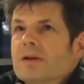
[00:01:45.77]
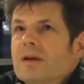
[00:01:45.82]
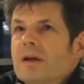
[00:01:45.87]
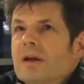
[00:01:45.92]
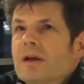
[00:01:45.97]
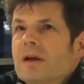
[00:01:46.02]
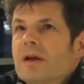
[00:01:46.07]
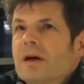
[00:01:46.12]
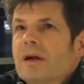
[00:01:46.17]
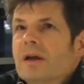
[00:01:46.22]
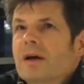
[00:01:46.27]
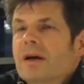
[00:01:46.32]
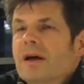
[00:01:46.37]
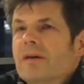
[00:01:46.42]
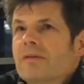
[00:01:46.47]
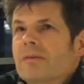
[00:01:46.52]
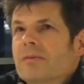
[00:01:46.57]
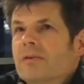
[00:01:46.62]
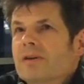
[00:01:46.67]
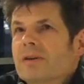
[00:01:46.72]
uh, and I
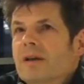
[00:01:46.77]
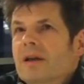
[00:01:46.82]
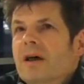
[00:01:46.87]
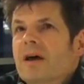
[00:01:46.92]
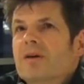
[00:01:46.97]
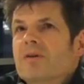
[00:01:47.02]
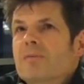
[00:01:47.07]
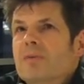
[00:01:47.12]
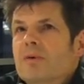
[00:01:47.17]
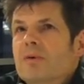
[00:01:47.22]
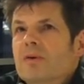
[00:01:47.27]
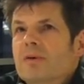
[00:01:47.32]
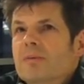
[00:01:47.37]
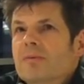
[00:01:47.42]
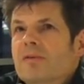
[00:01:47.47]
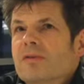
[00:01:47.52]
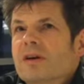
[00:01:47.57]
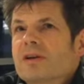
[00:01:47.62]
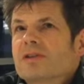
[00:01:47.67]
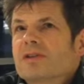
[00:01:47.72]
have a pretty low boredom
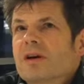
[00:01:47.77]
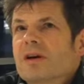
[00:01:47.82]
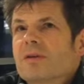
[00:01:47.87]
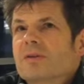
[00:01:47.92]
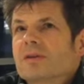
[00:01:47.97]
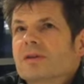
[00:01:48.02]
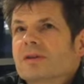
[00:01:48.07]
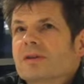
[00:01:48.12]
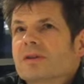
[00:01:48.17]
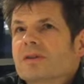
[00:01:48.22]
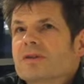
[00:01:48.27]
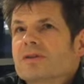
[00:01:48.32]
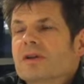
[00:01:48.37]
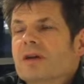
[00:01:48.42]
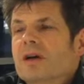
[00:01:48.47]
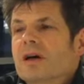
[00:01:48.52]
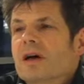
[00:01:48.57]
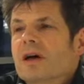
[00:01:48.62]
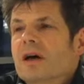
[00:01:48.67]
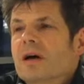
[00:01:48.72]
threshold, and
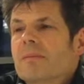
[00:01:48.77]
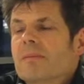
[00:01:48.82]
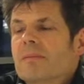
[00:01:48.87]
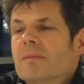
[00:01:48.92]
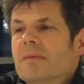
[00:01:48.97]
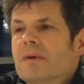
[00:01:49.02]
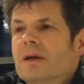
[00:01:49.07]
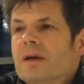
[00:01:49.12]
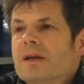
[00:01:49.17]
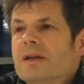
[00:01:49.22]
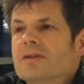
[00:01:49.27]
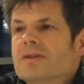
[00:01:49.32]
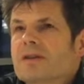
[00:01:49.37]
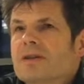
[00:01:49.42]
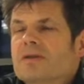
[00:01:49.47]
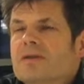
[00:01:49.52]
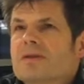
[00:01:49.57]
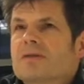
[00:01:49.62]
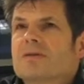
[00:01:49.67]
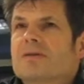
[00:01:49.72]
um, it's
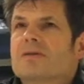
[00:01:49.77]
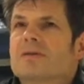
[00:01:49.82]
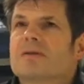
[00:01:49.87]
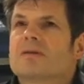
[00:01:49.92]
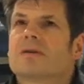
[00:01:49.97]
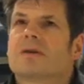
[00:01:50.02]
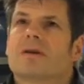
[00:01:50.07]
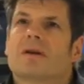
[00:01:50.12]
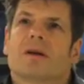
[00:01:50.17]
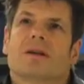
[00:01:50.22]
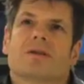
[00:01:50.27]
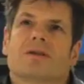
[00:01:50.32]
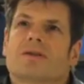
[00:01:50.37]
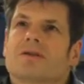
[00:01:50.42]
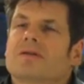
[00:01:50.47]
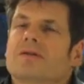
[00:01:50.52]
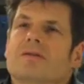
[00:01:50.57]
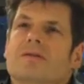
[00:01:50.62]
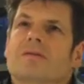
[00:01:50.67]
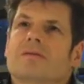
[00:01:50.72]
just, I
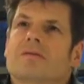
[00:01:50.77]
just,